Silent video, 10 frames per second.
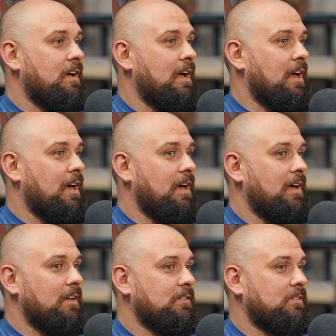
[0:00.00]

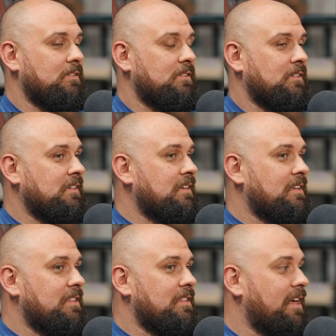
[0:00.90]
And
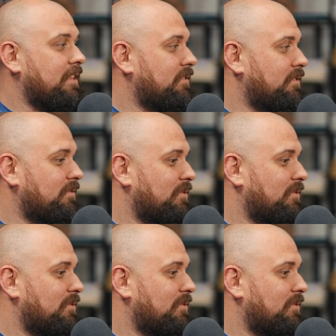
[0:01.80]
then